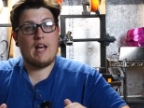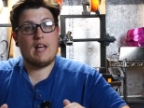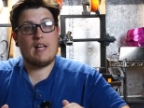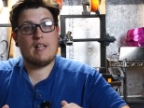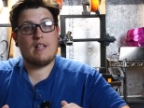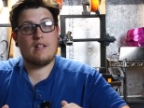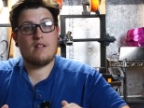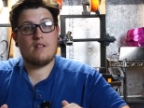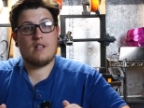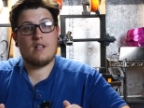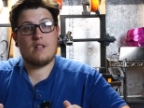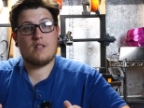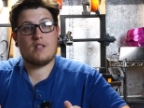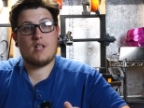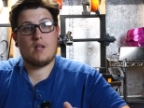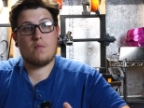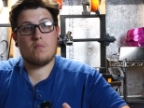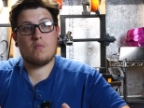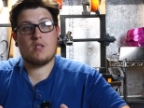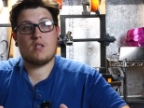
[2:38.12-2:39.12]
and it
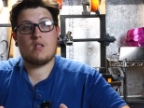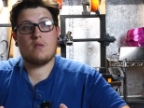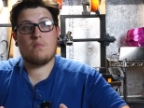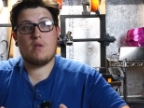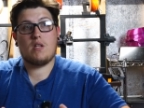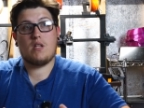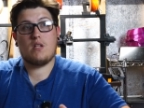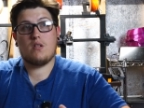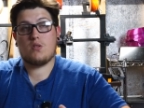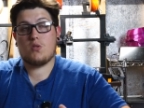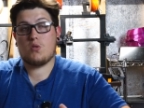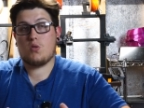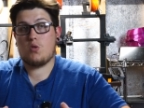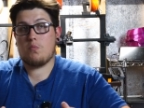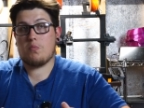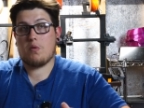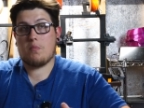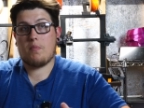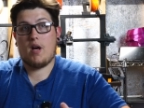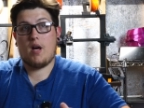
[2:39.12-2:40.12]
seems to be
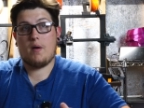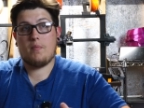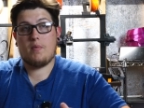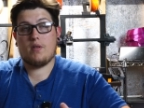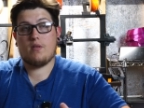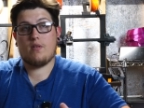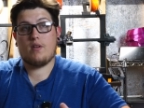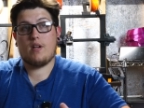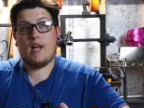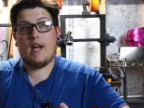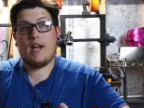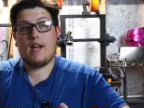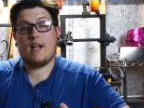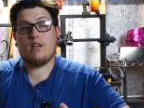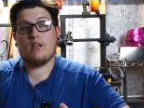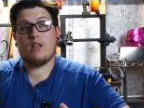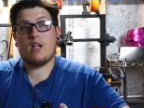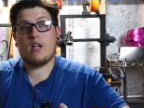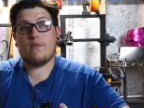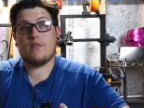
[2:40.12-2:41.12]
super popular and gaining
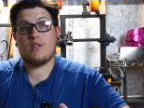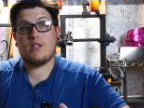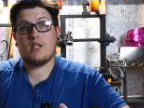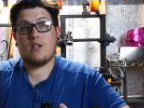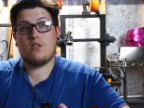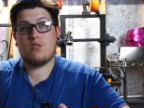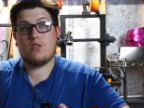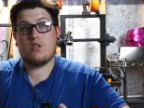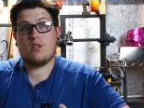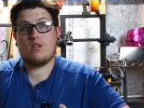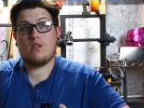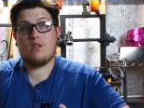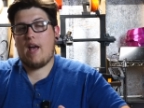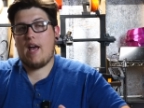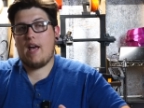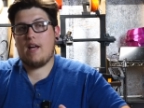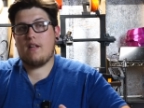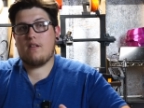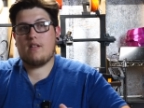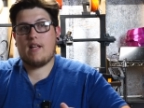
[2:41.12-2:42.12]
a lot of attention.
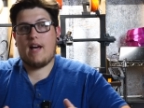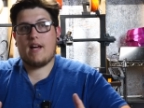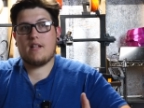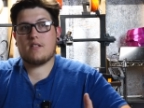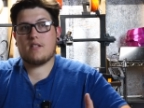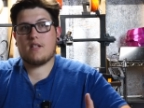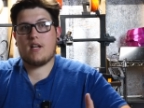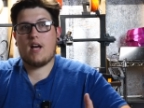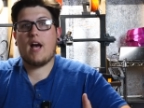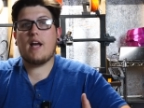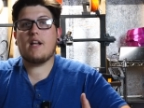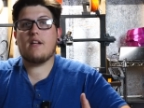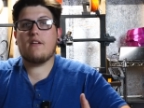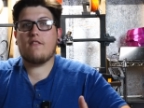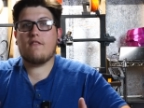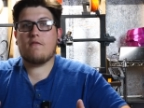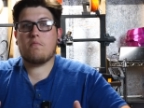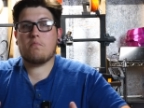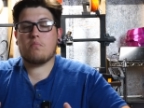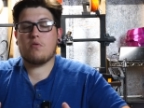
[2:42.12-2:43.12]
And that's kind
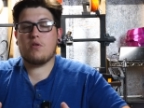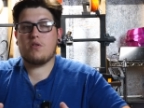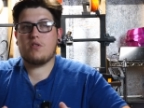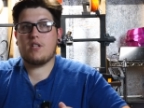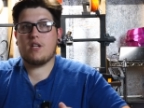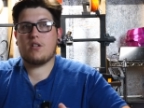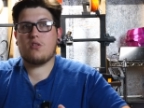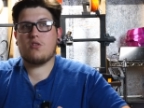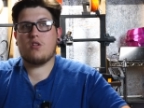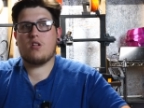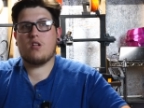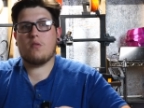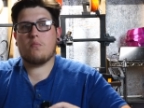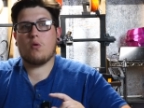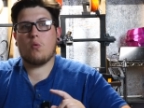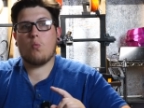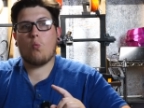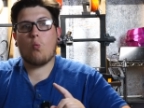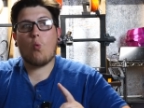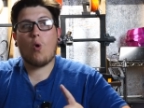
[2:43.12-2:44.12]
of prediction
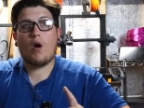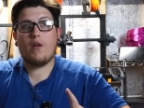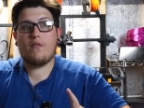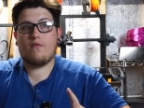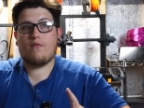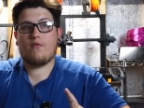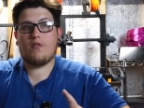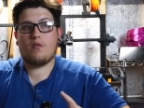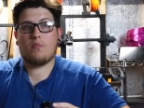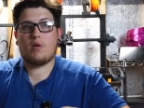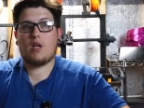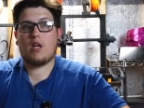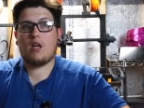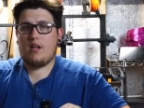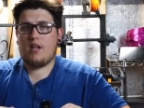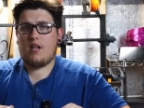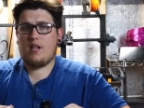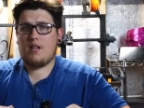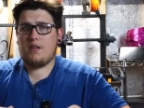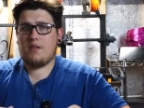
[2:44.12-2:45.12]
number one for me,
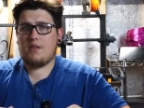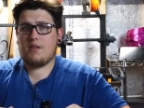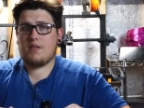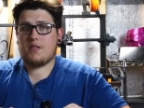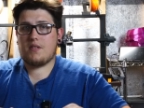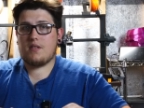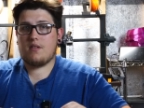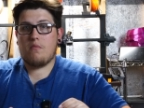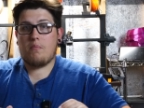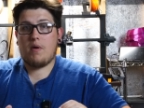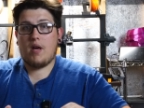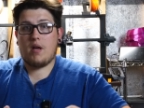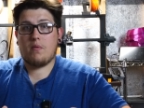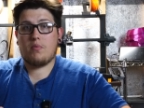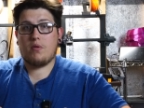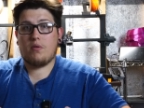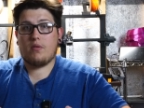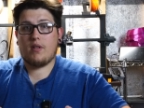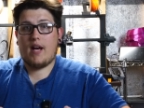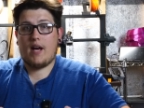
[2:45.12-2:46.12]
is
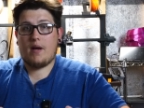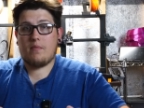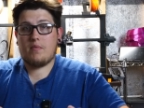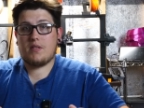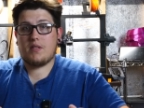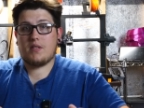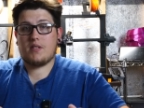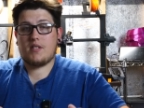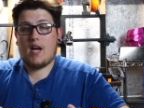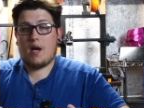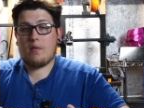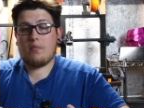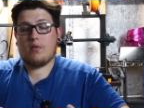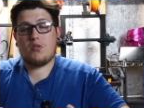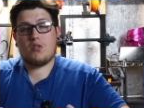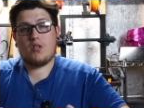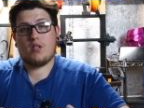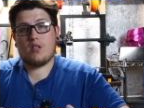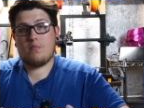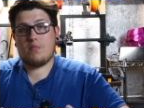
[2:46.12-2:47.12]
Bambu Lab is
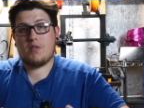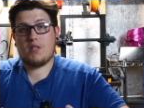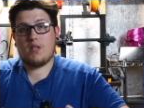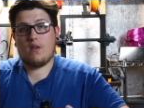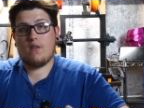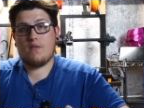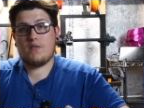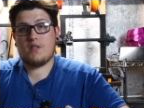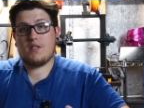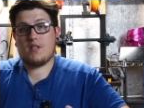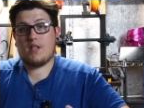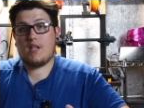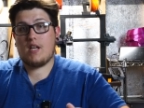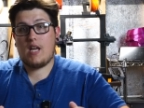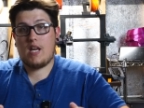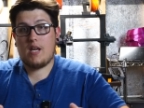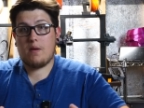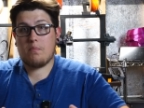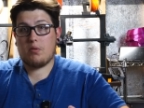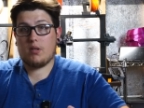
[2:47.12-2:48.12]
establishing themselves as a
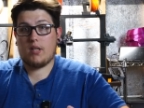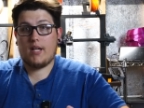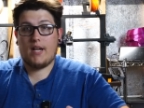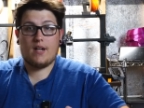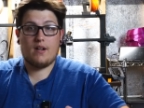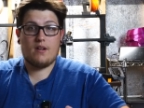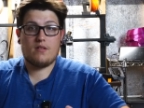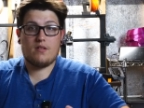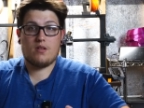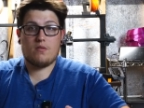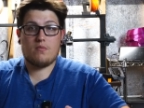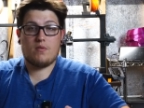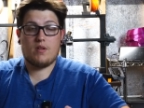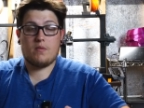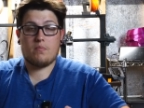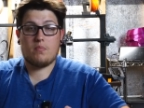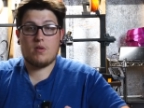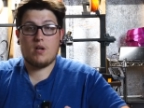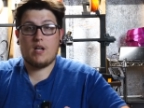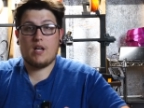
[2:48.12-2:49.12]
key player in the
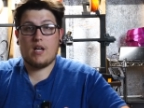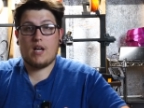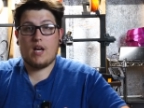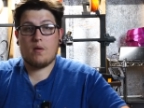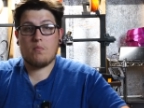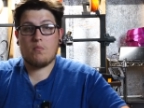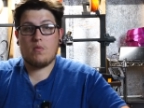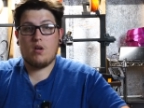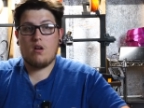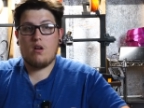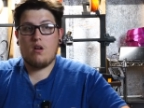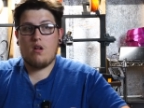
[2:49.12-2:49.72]
3D printing game